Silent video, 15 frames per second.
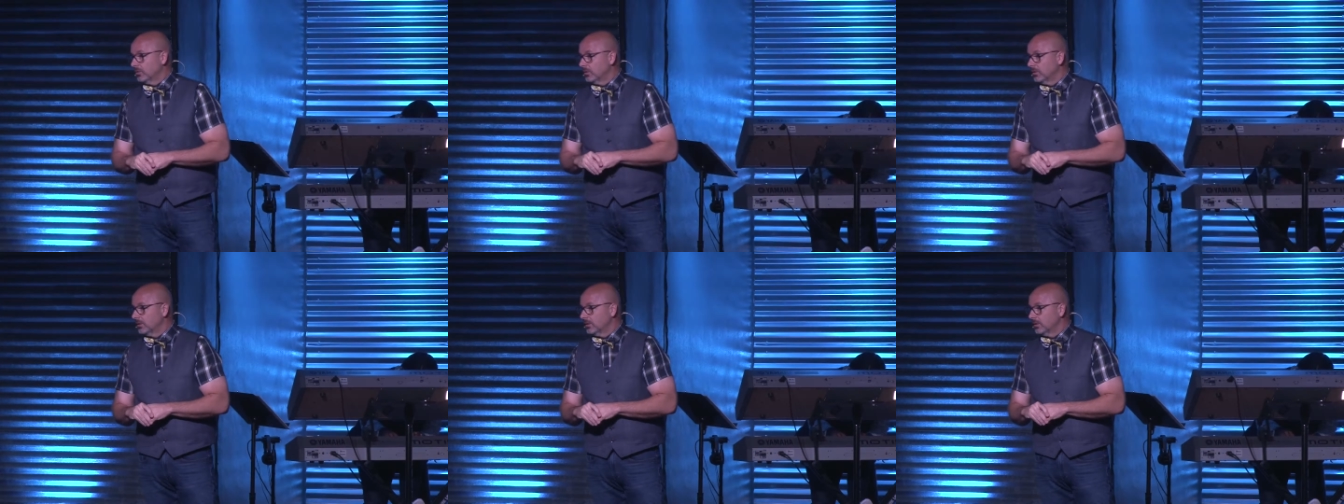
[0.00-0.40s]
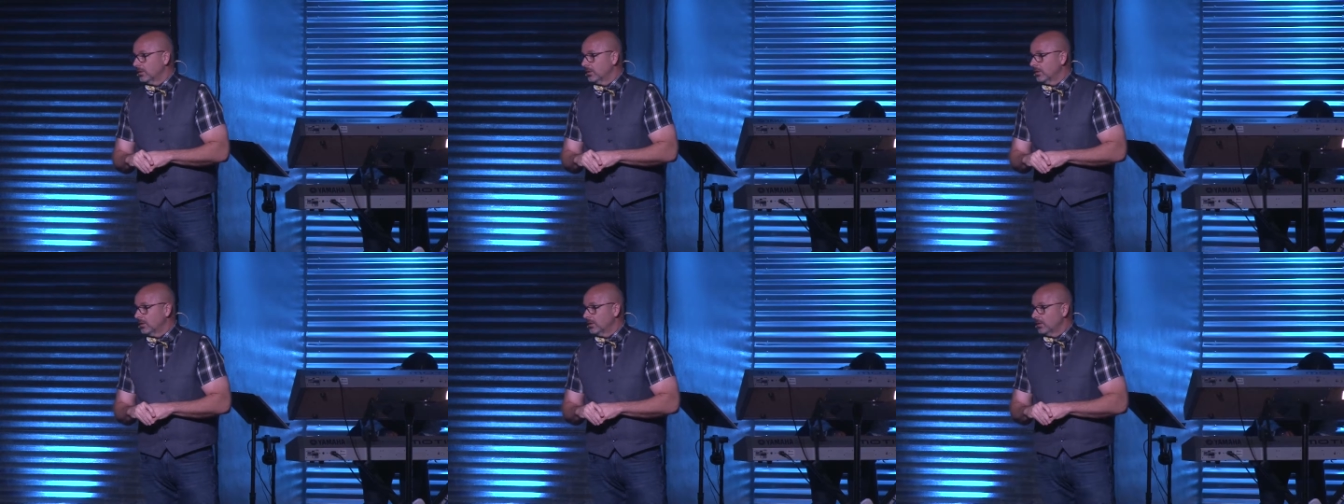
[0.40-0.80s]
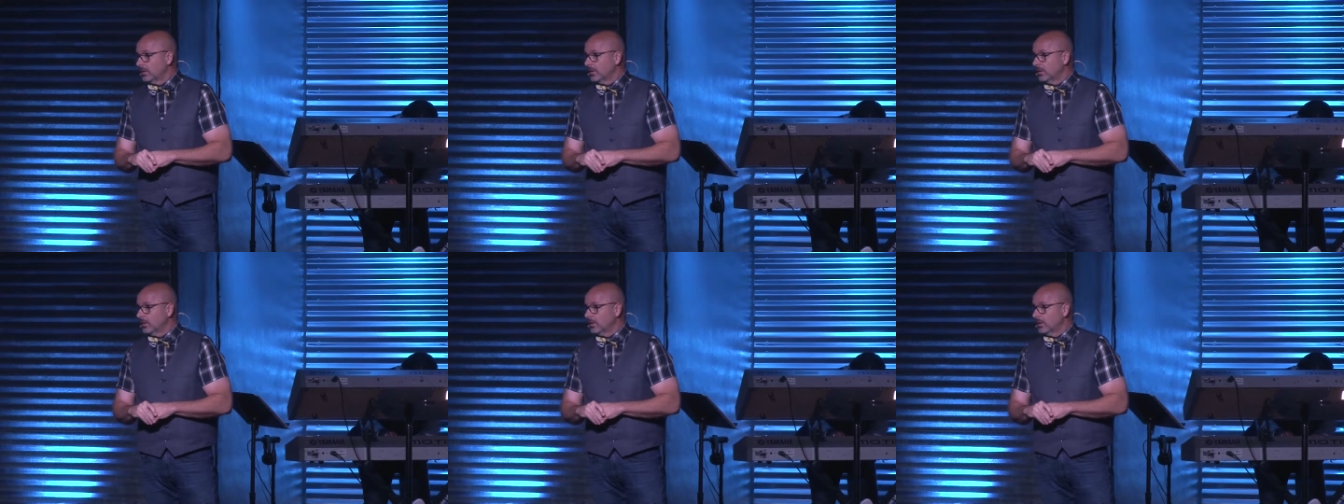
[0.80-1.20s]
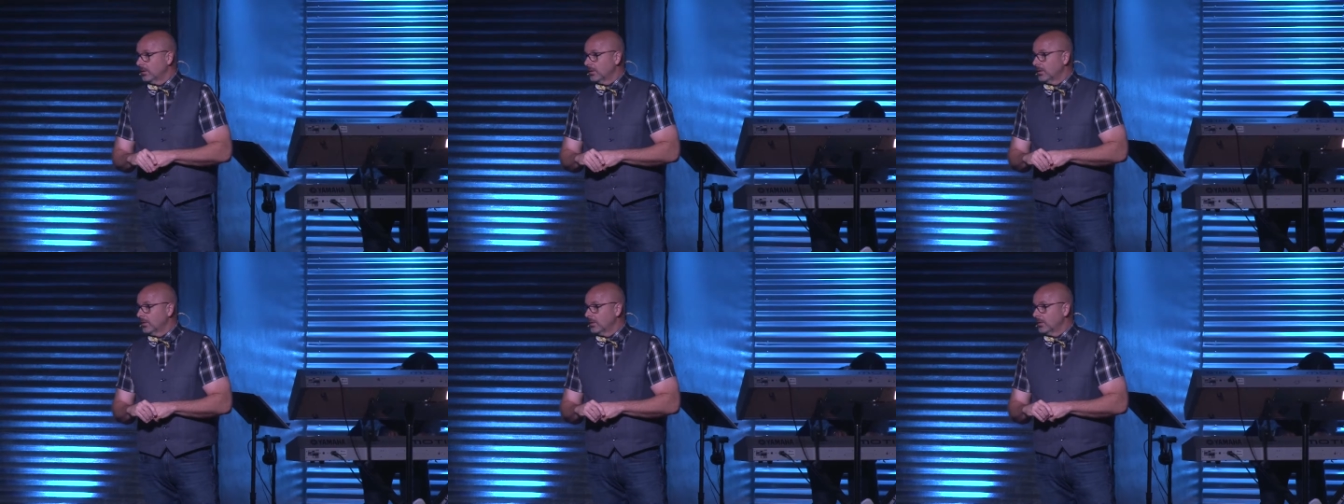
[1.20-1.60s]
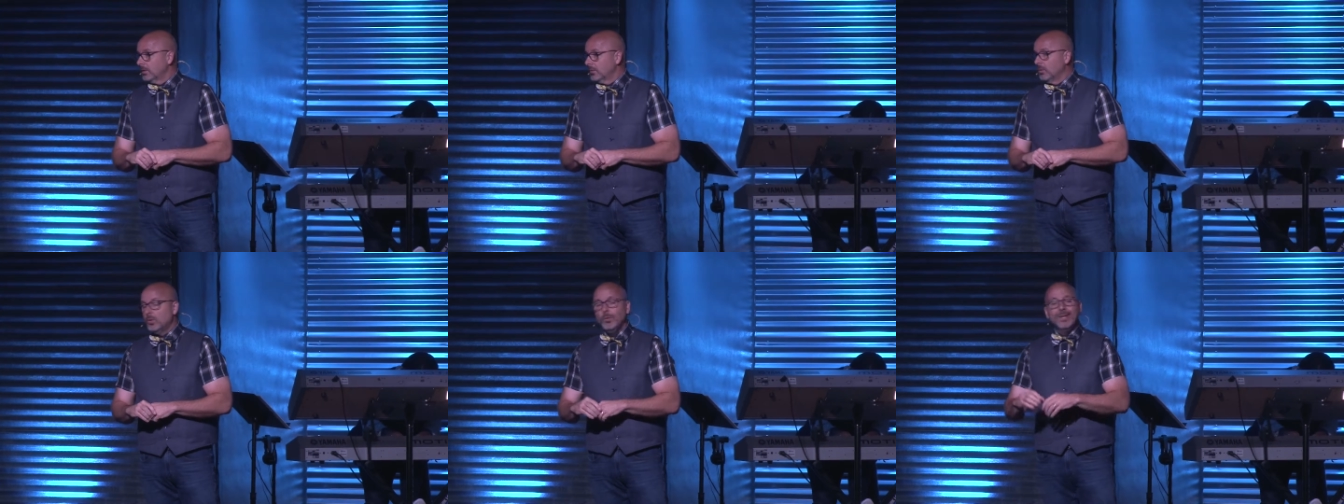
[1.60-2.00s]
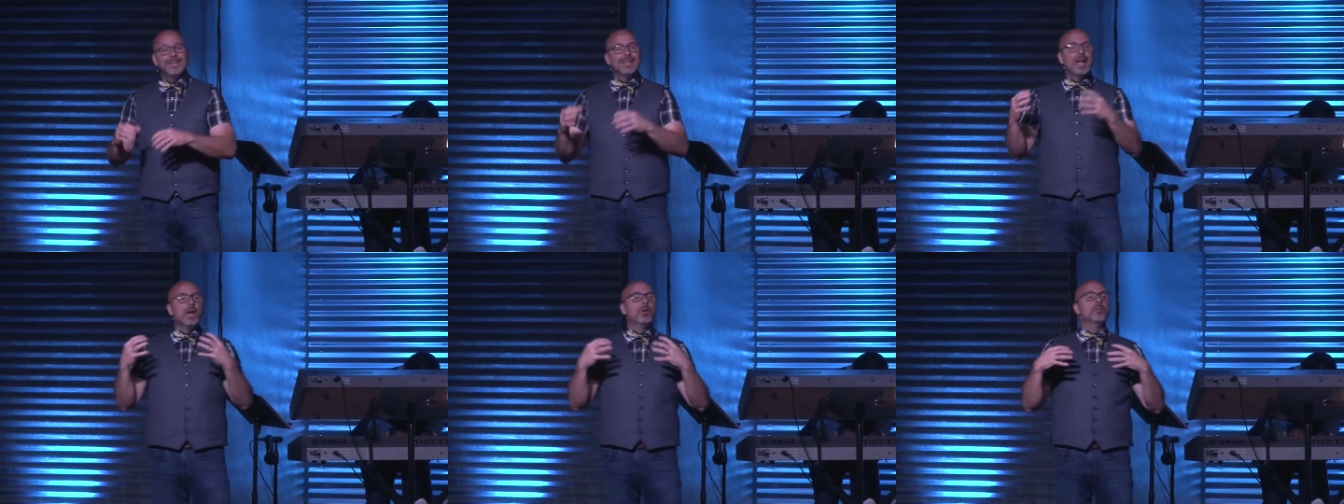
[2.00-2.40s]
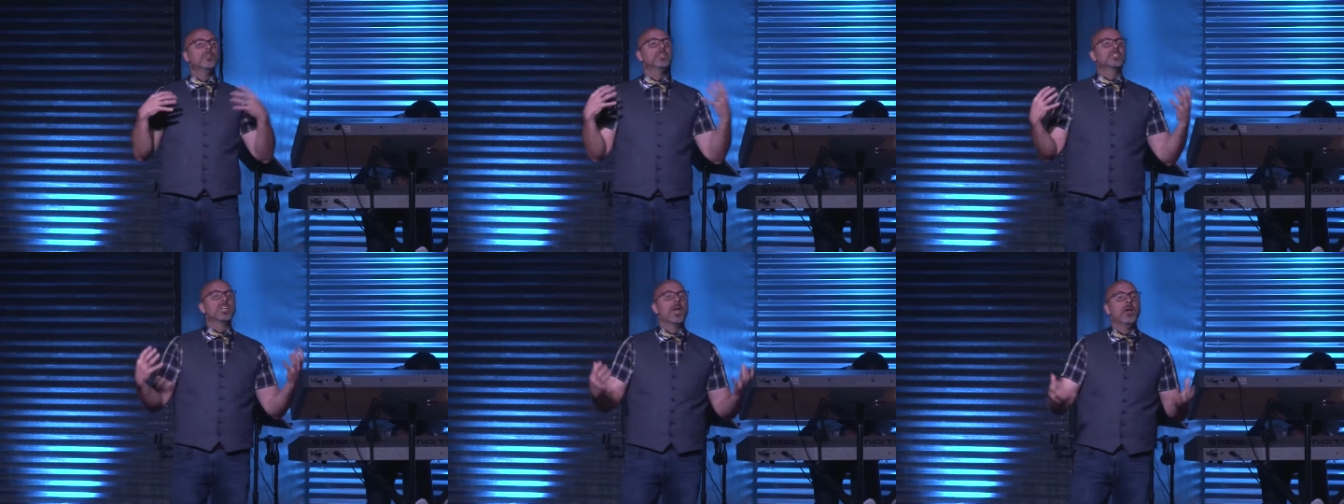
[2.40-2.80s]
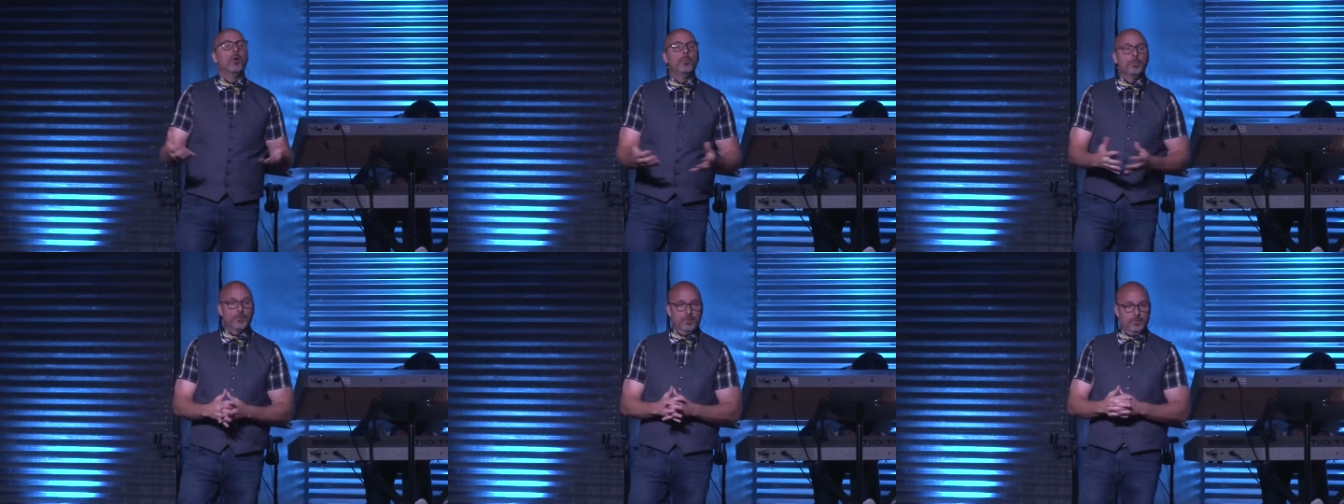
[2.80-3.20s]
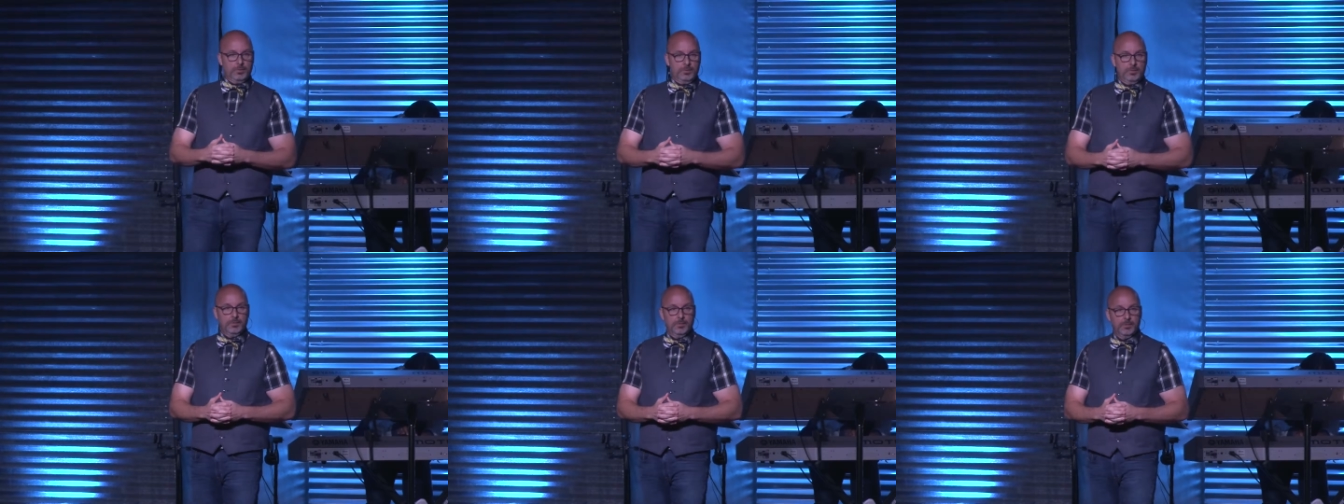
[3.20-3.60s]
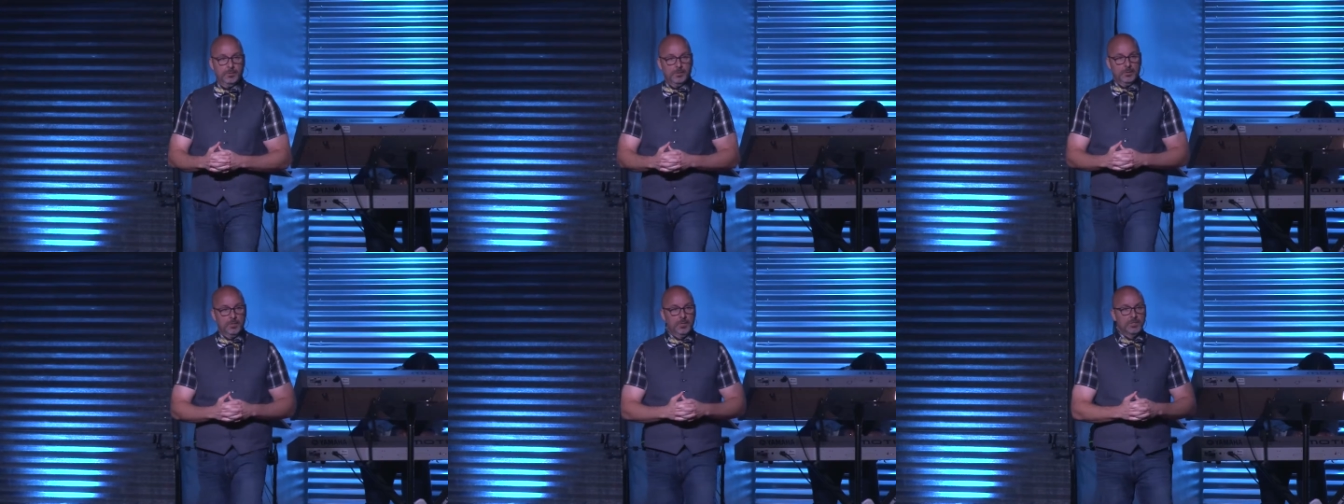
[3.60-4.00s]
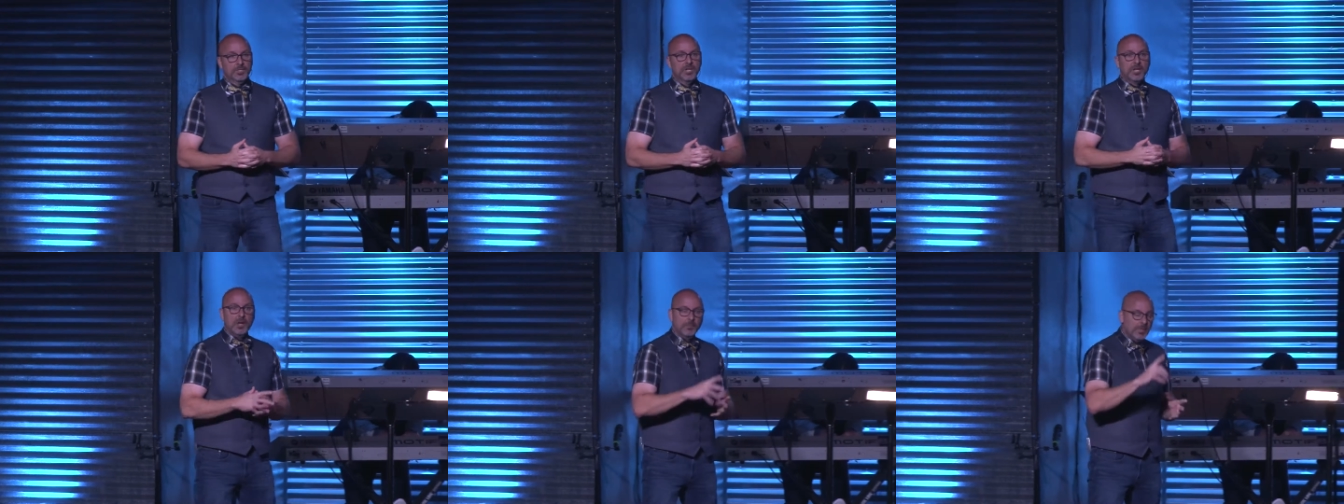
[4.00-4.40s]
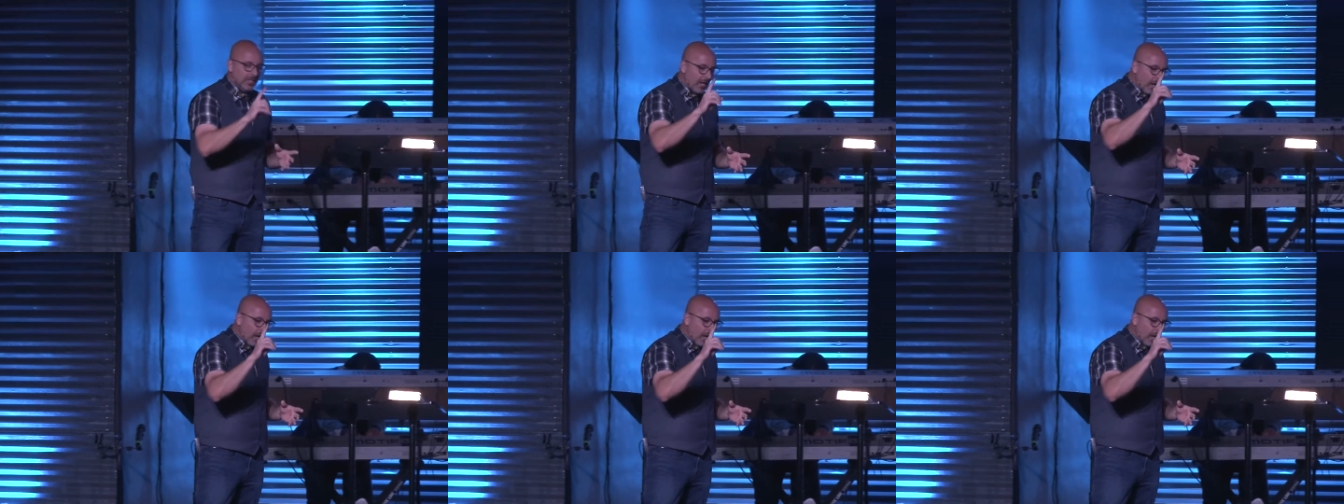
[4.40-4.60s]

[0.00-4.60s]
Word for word: When we allow this helper to come in.